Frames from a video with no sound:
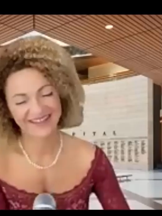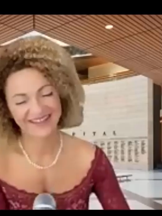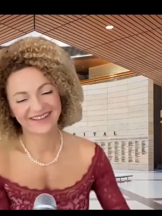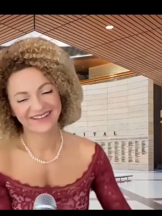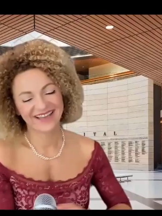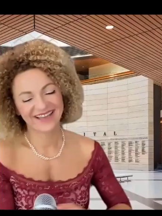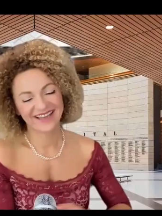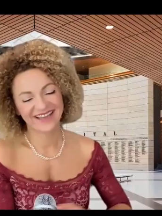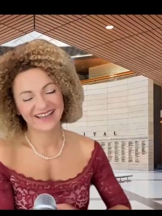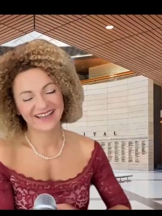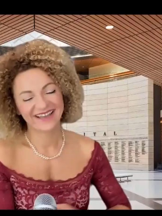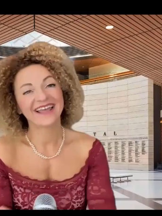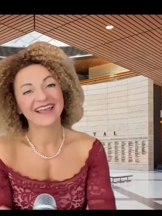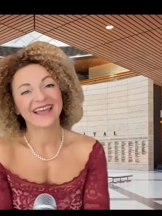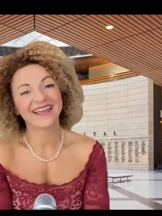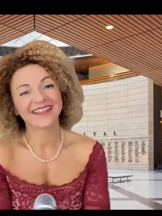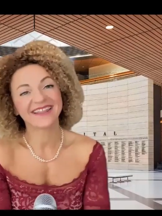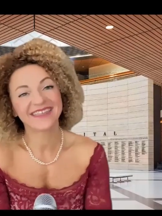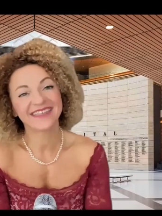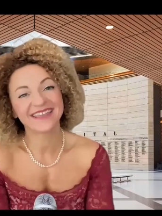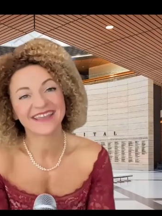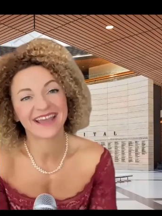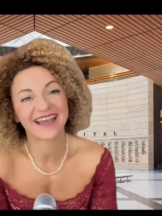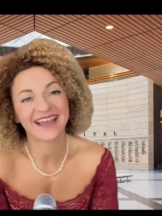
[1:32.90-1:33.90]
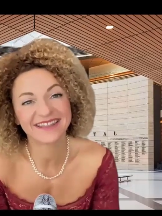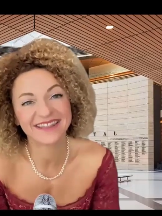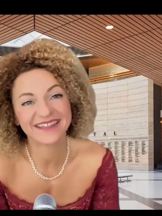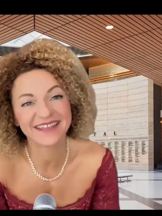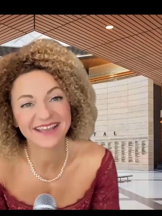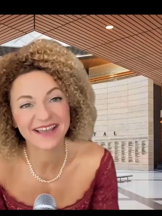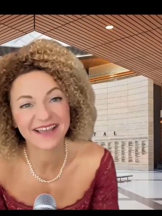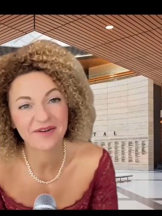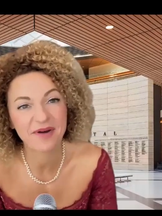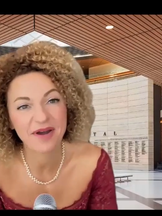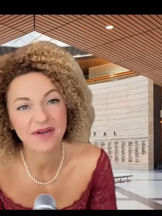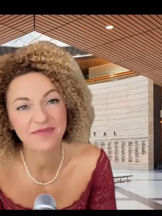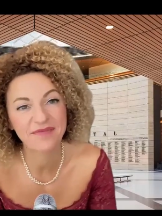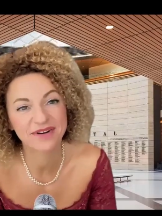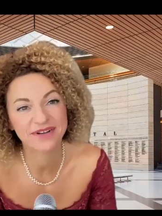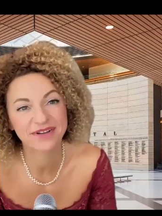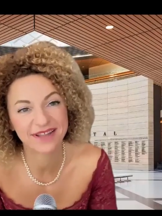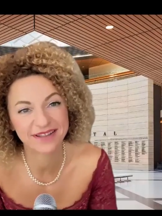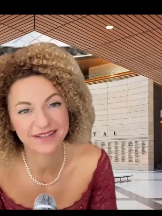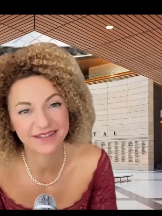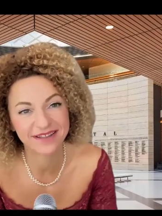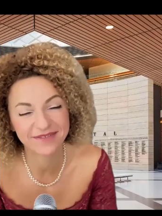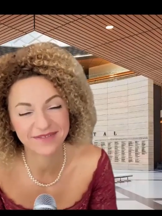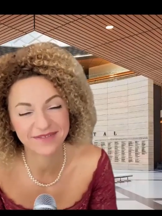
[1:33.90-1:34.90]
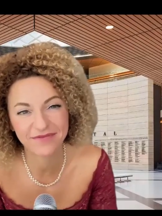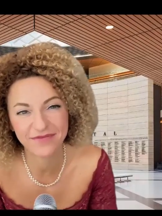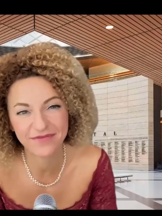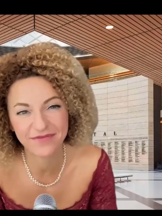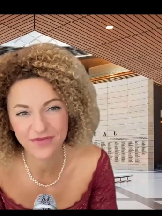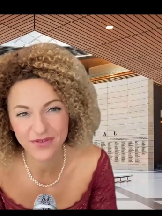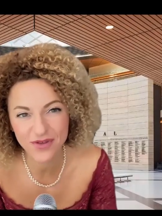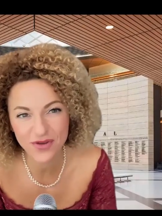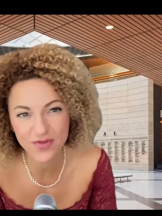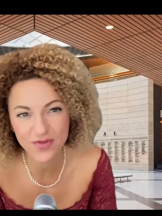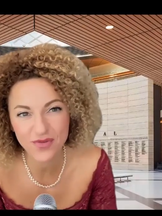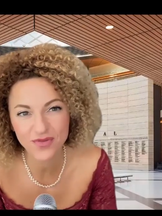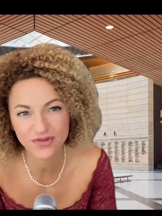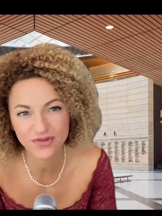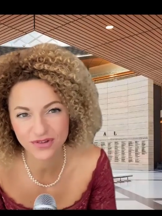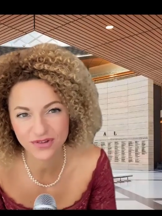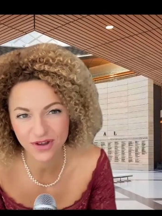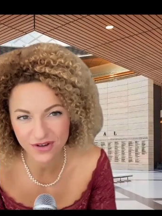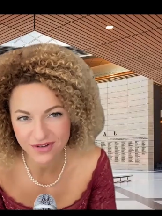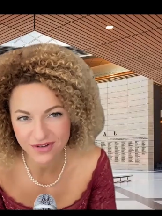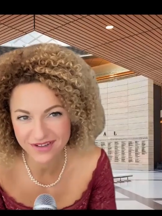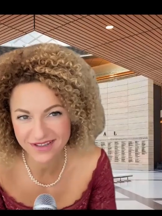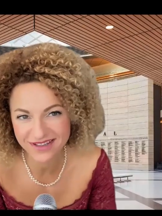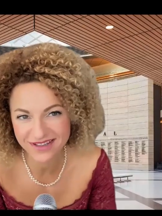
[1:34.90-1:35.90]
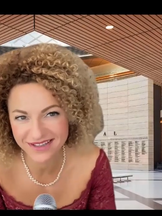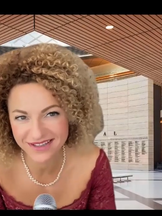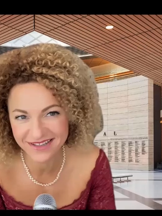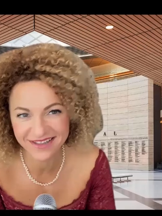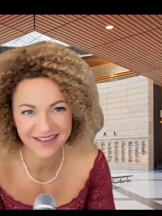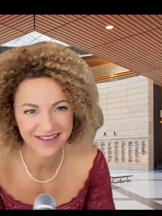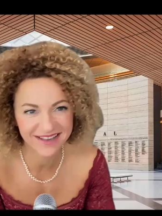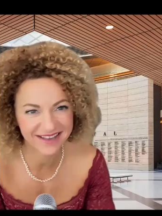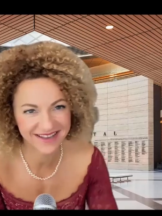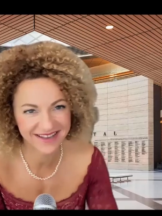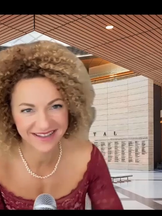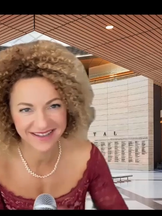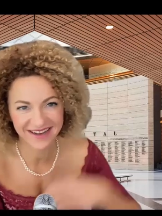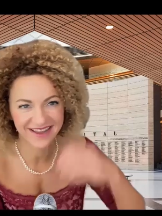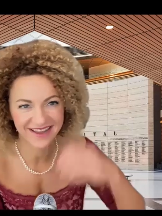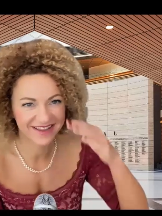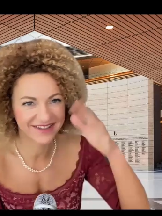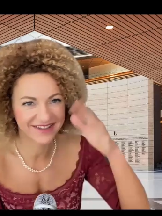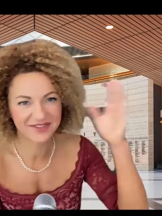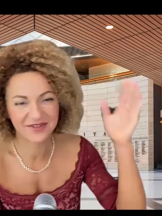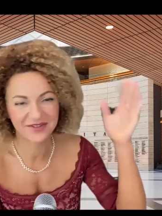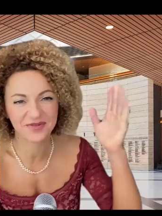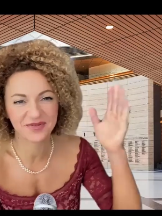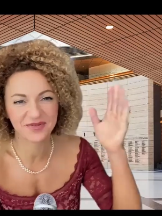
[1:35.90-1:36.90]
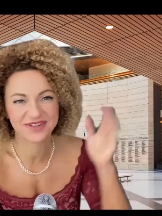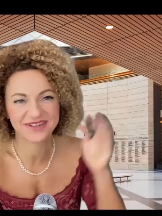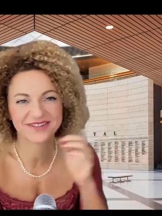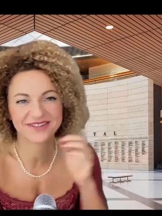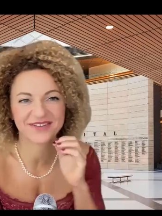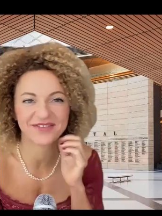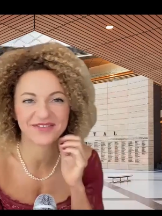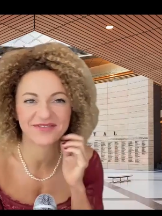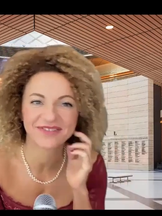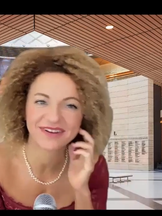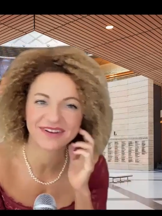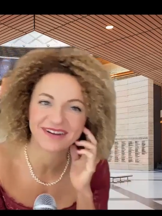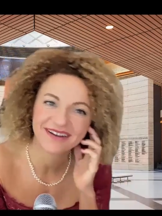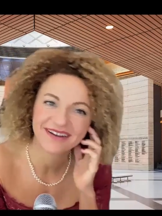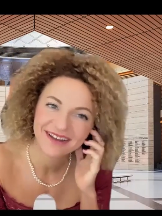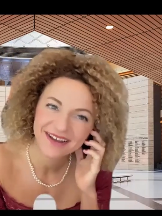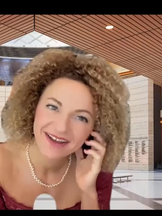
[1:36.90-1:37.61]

yeah, and I, I, think I think, however, that the few toxic like doses of uh,